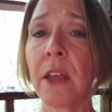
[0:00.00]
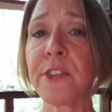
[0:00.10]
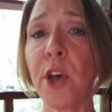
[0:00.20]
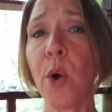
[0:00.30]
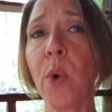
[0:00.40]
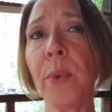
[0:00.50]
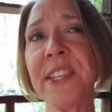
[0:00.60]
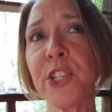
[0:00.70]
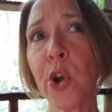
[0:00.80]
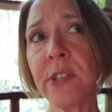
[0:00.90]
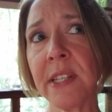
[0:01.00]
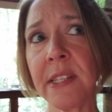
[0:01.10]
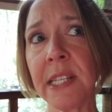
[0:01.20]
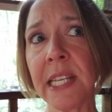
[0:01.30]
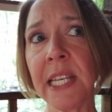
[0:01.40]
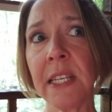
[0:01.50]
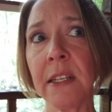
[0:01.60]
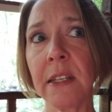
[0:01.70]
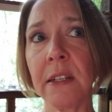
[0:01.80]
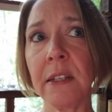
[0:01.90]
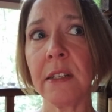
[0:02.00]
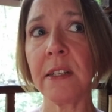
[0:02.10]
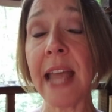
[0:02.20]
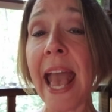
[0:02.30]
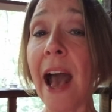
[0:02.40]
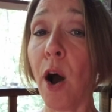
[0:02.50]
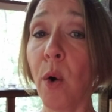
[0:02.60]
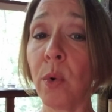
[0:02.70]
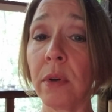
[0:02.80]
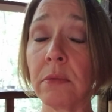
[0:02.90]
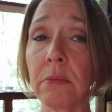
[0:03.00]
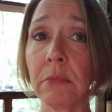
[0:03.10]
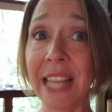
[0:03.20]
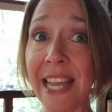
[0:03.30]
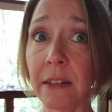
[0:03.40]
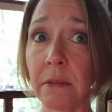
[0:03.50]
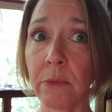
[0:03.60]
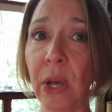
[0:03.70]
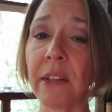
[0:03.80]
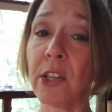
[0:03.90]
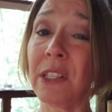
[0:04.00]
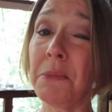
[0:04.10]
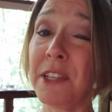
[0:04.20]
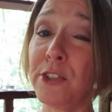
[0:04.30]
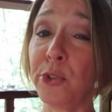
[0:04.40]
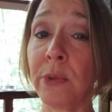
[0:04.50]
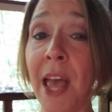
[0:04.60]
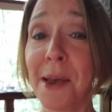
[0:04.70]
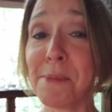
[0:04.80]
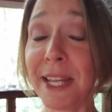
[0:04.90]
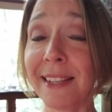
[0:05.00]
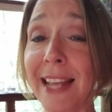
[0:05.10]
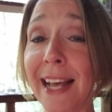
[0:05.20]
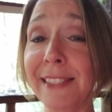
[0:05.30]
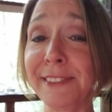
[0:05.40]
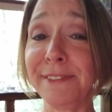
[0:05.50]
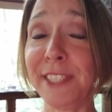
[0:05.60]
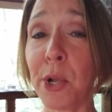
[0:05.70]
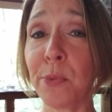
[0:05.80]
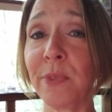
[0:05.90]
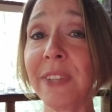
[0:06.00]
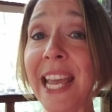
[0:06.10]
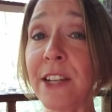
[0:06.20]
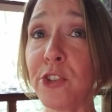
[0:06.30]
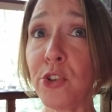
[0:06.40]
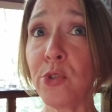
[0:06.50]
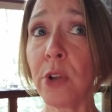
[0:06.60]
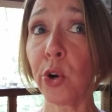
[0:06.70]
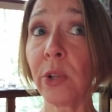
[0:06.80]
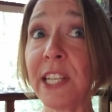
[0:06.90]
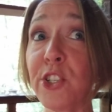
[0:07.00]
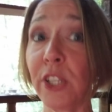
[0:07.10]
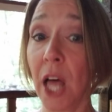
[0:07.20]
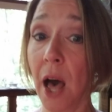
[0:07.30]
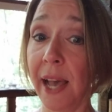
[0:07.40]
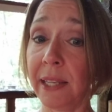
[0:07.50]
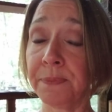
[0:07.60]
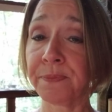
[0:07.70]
So what we start to see now, it's only mid-June, but late June, early July